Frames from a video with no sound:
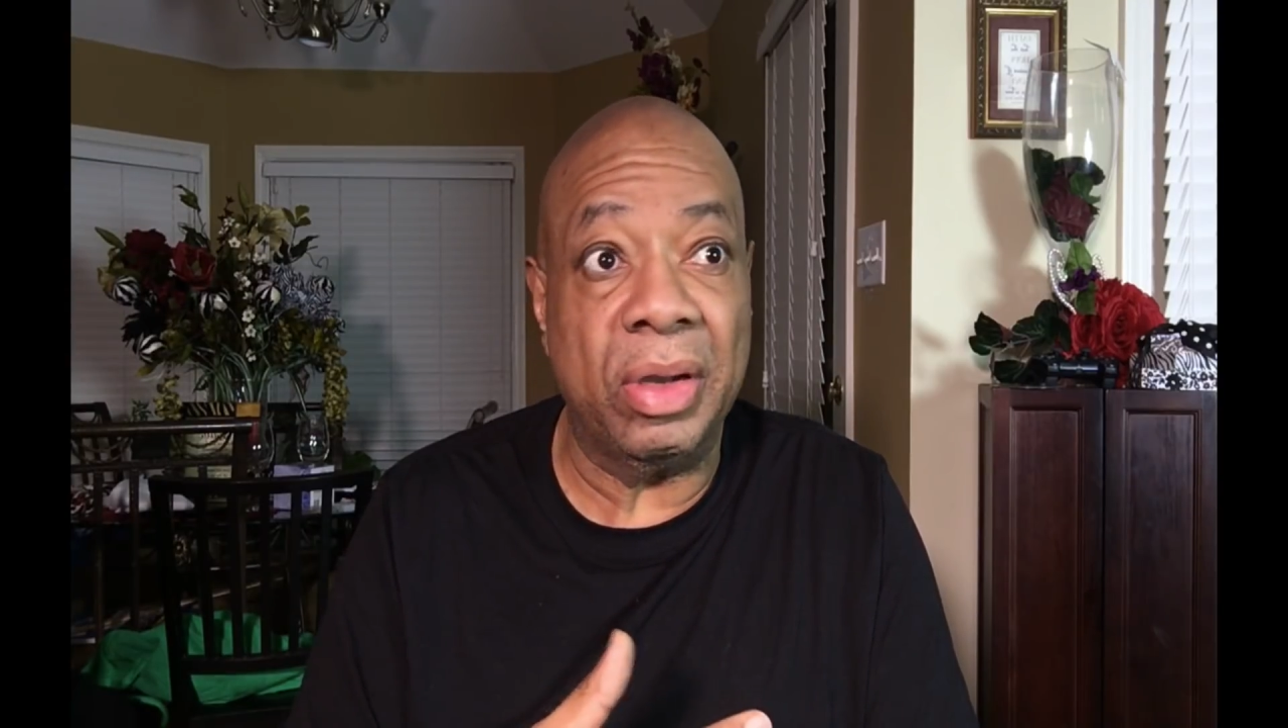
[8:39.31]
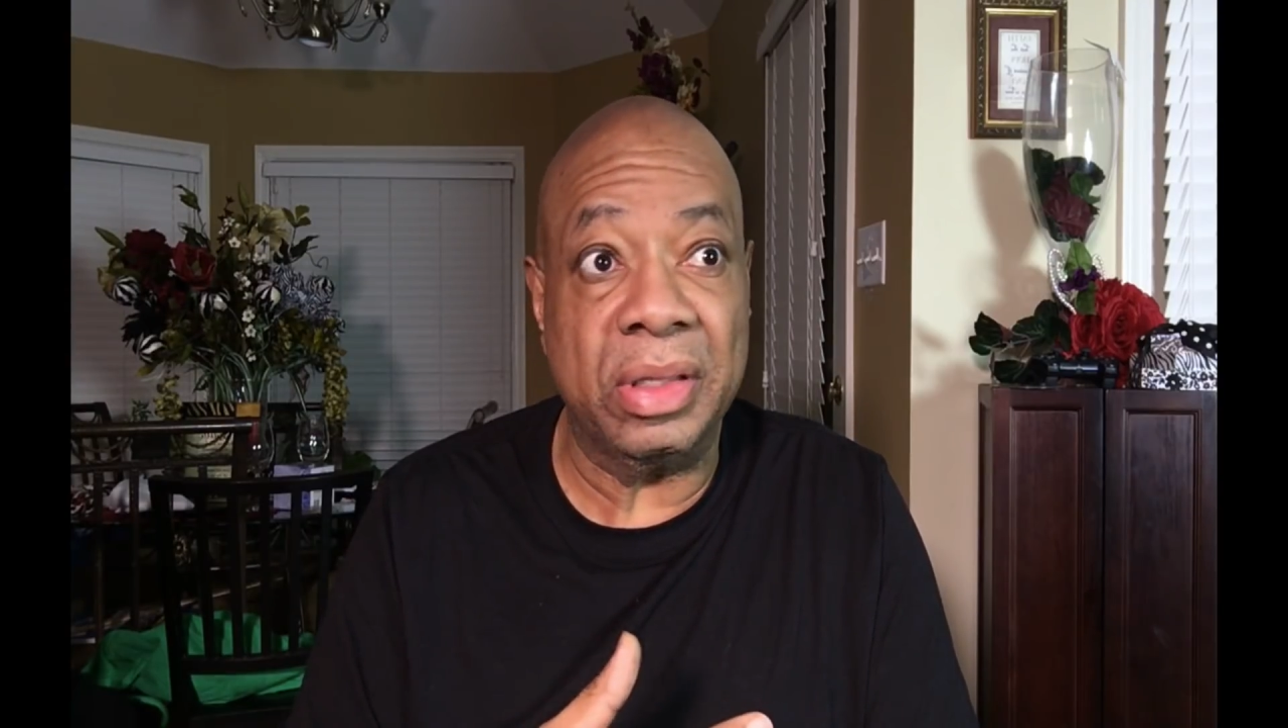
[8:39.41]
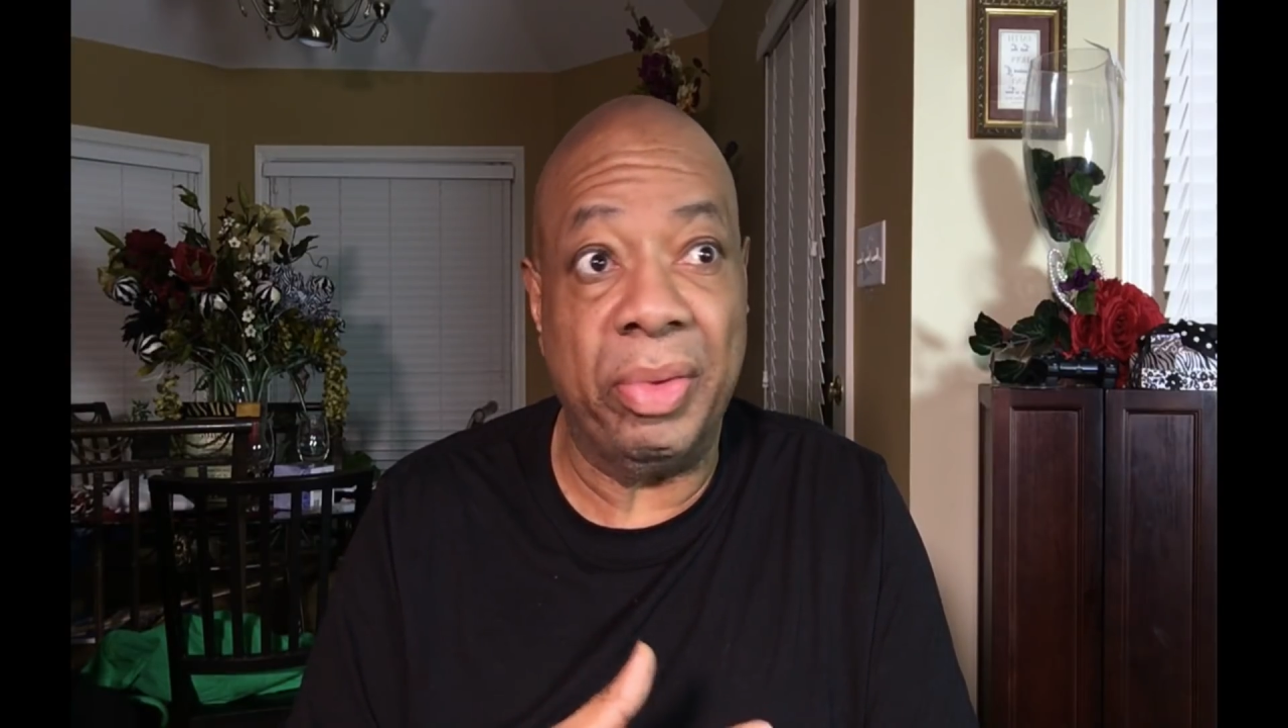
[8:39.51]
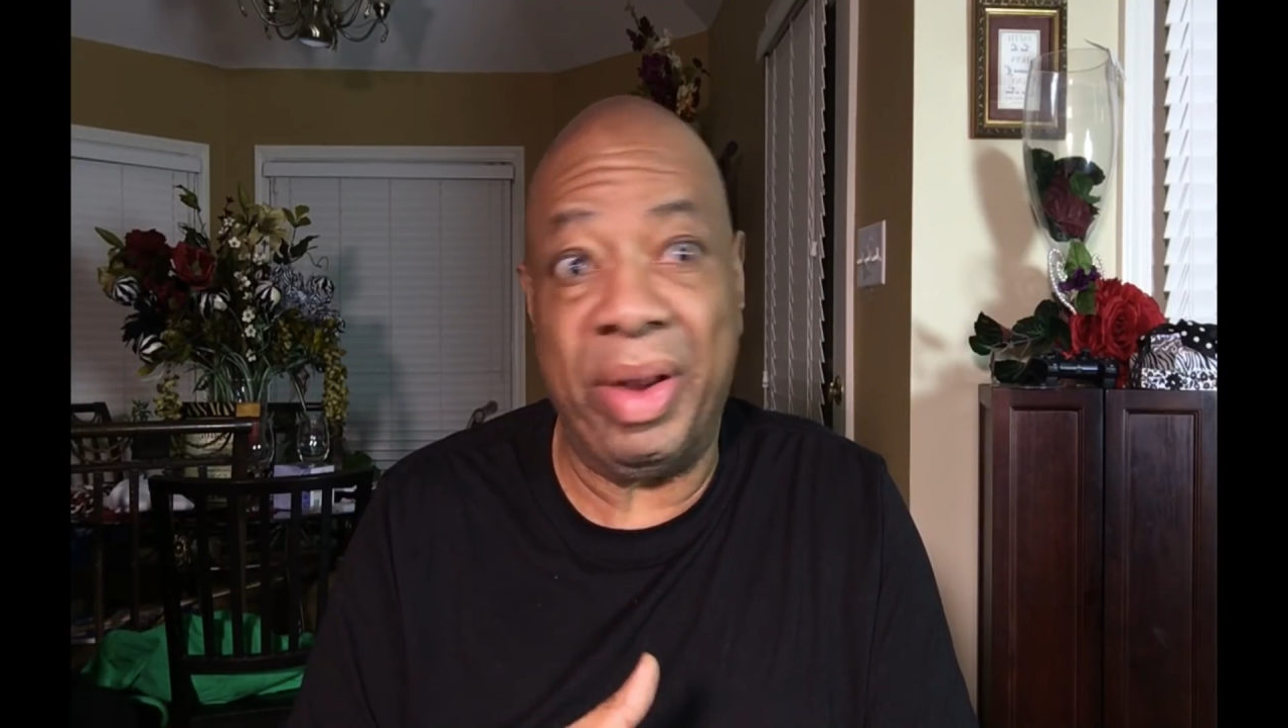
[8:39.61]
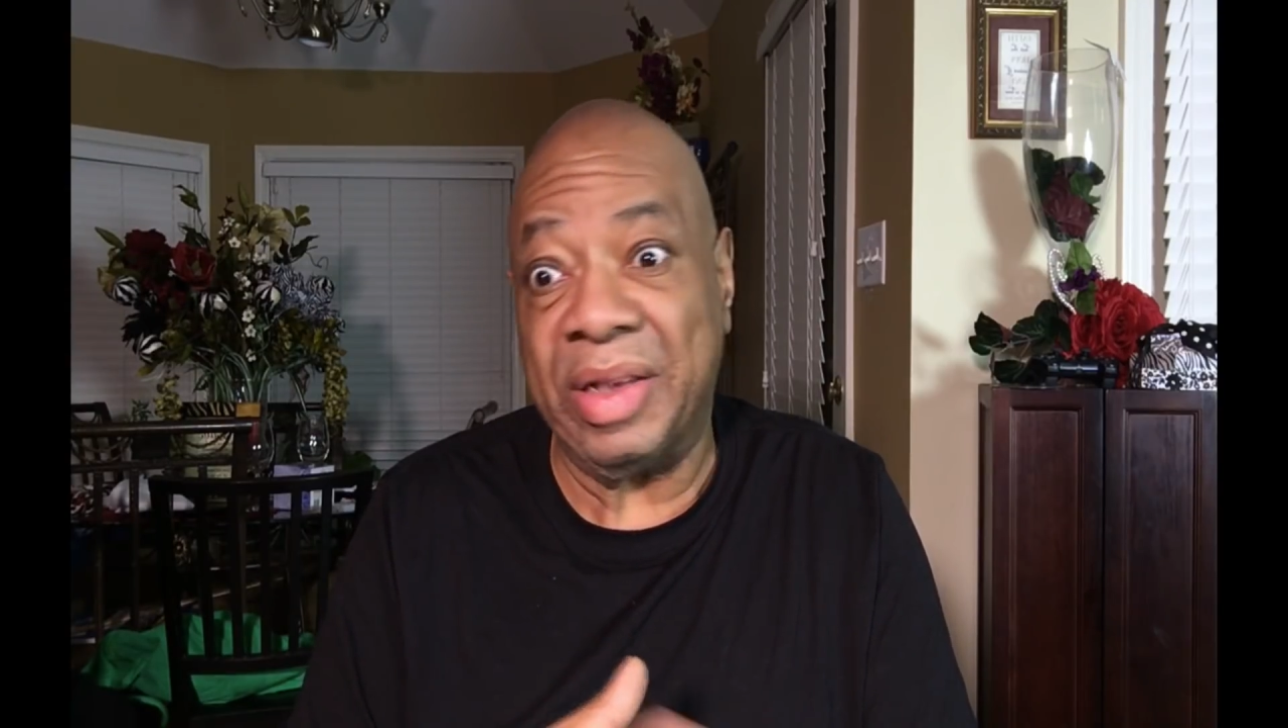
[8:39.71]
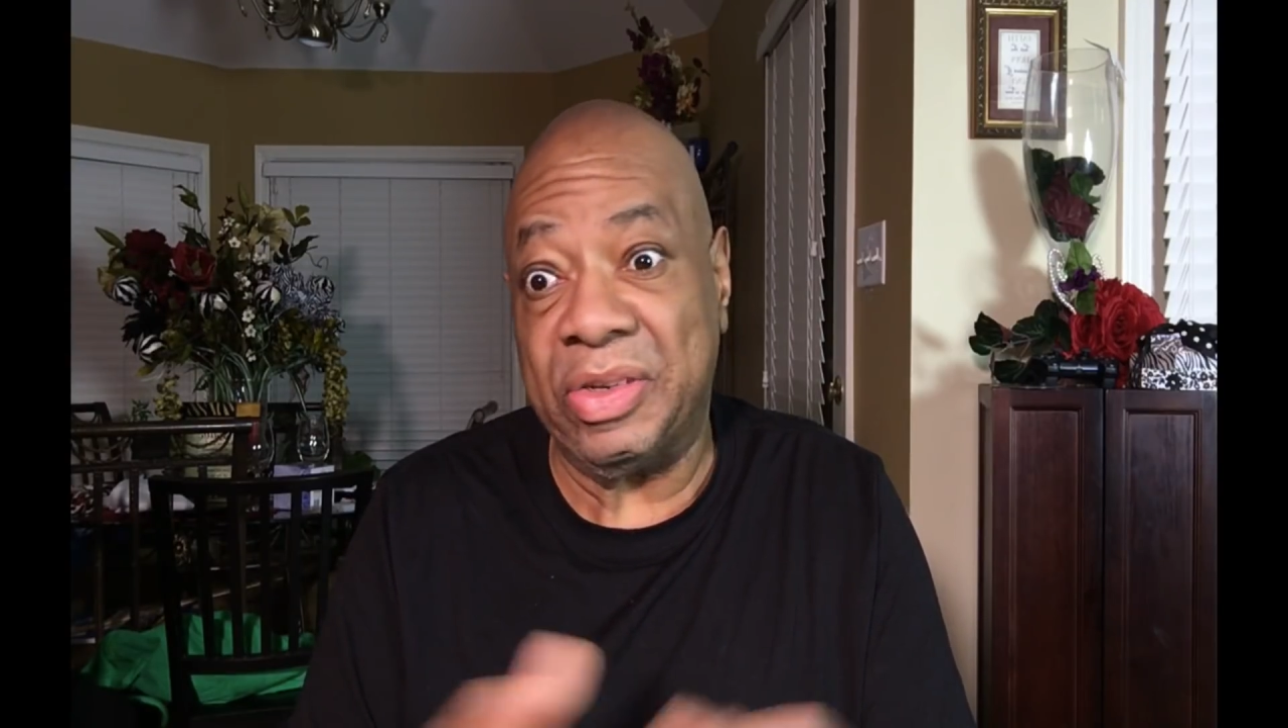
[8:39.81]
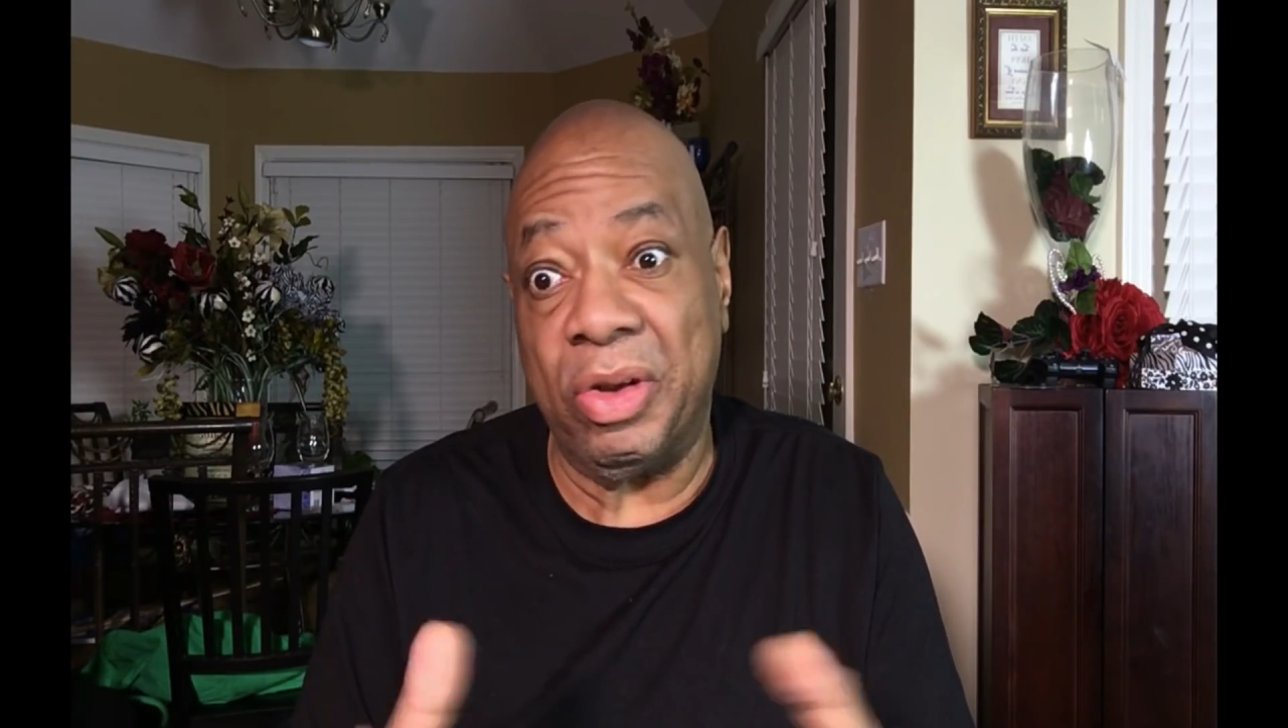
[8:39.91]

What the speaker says: how it